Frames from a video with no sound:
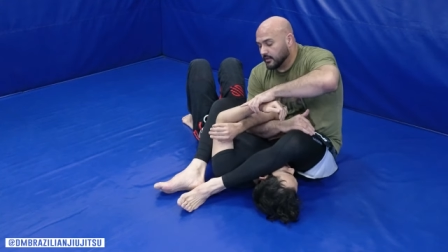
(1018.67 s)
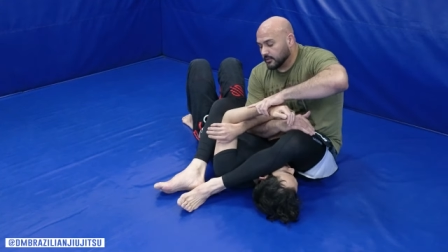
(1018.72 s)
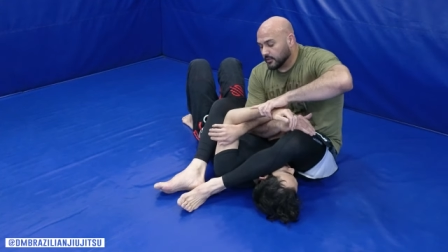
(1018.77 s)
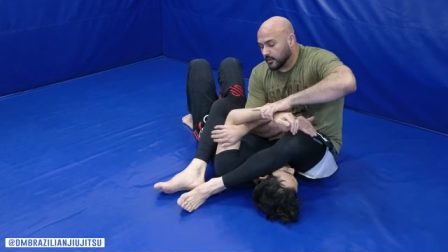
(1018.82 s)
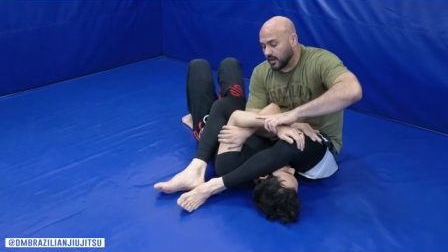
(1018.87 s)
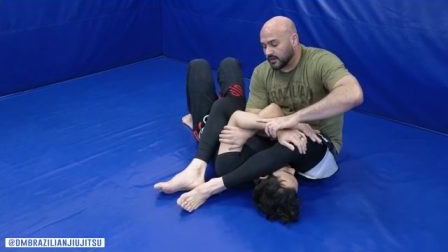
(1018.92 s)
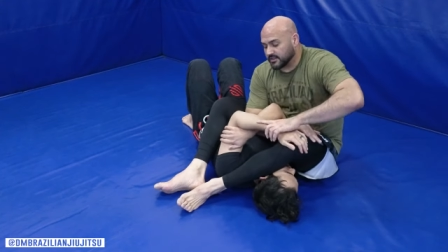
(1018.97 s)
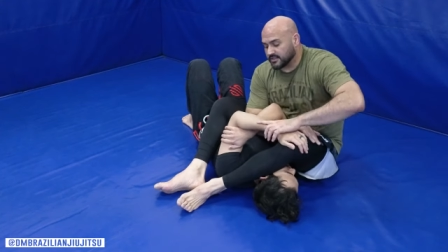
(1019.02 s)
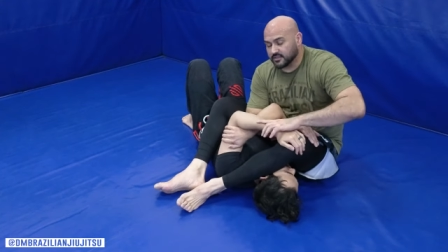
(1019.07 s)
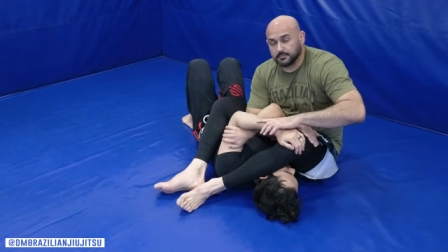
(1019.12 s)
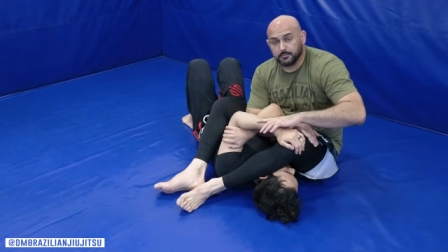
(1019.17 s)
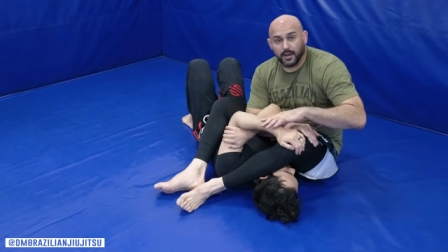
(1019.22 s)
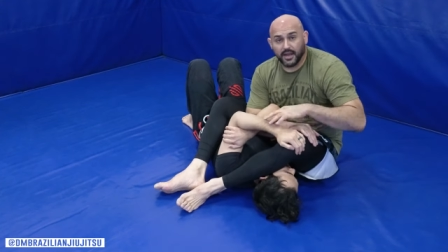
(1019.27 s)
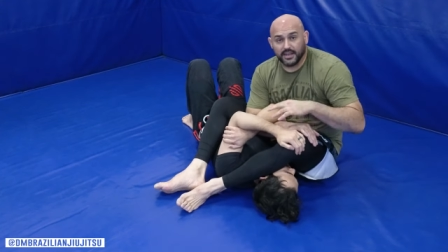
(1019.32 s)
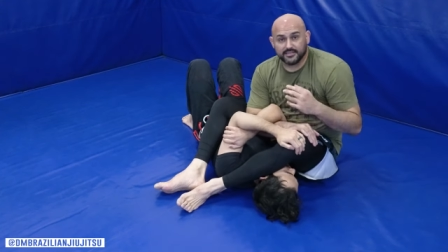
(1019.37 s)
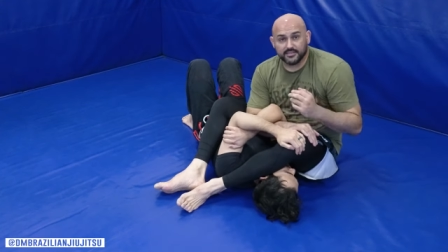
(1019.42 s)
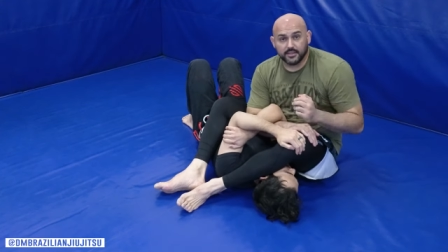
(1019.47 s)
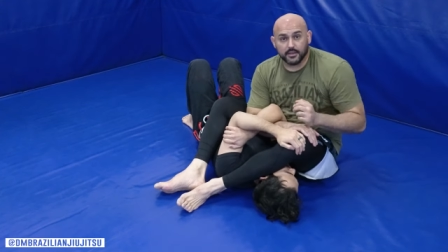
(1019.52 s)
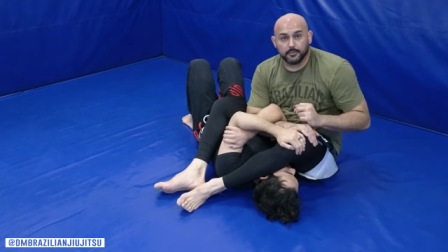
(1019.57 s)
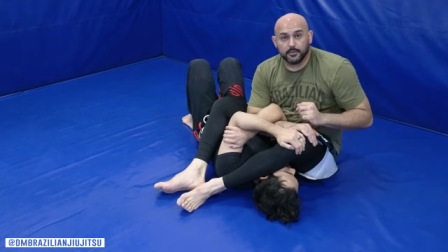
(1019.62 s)
locks his
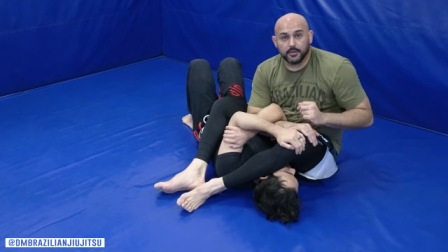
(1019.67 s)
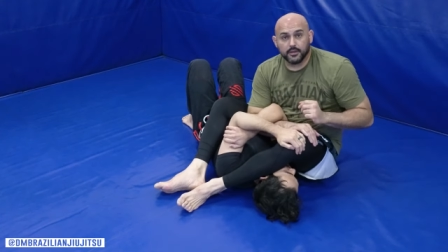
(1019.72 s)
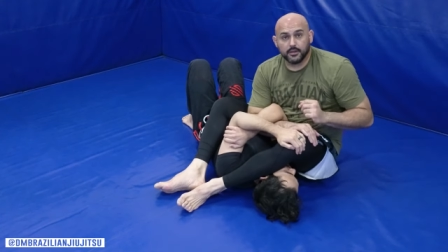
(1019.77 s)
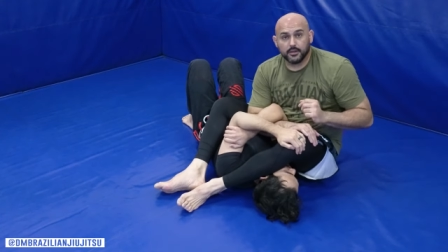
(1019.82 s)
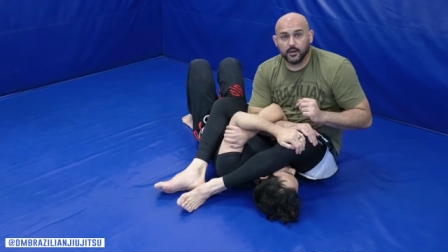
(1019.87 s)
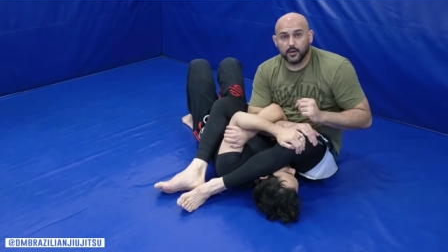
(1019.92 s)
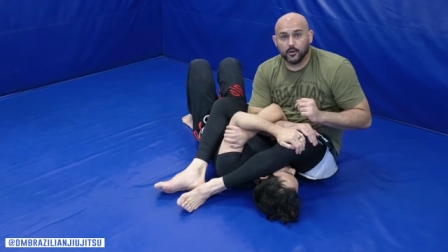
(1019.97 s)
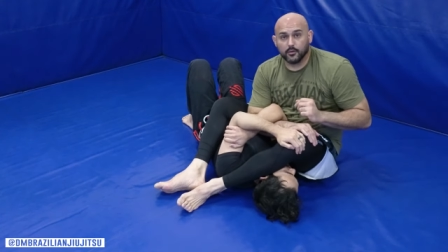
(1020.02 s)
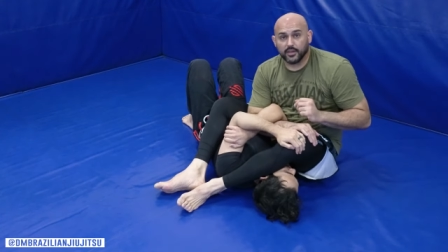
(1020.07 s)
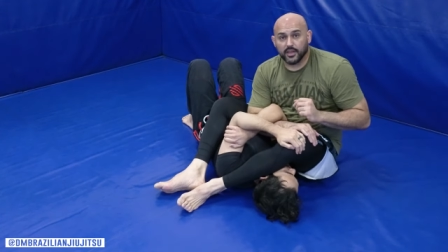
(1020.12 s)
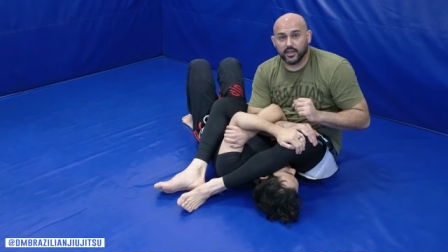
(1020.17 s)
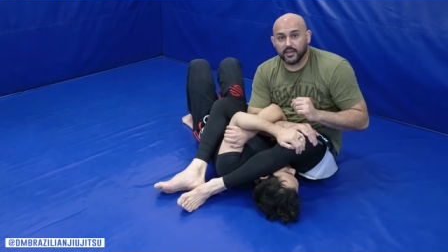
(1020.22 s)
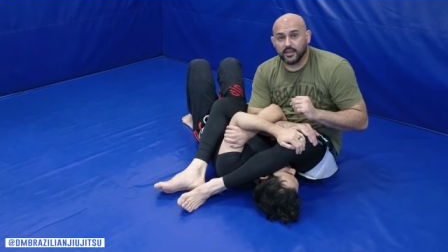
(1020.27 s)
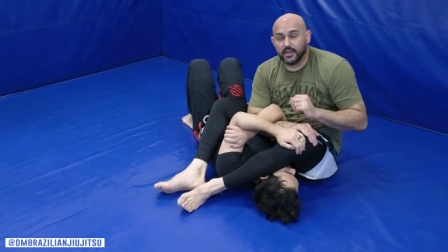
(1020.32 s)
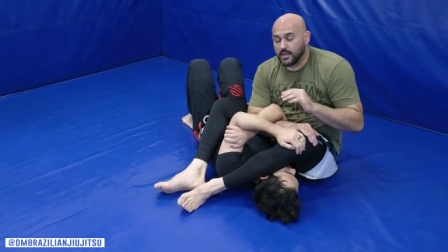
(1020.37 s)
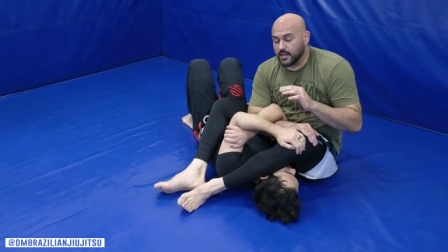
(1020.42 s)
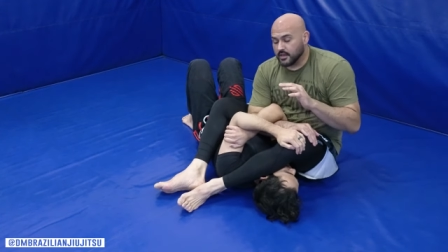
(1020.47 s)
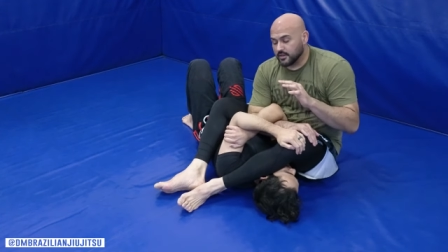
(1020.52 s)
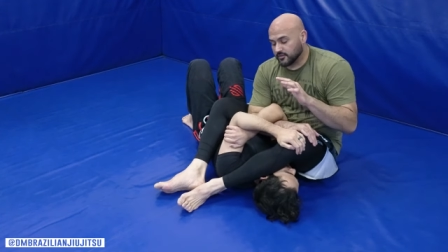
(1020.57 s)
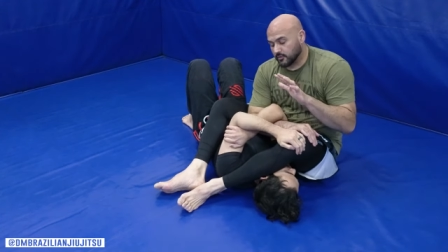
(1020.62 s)
bicep, okay?
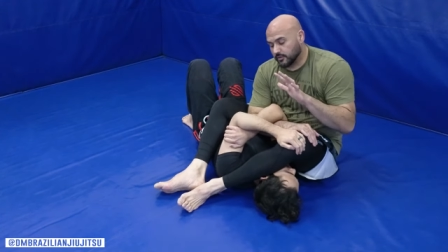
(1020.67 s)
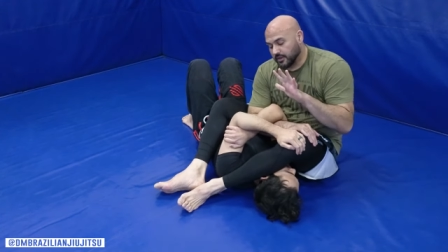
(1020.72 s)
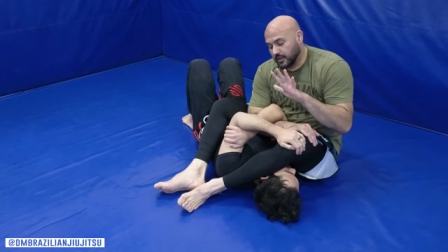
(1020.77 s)
So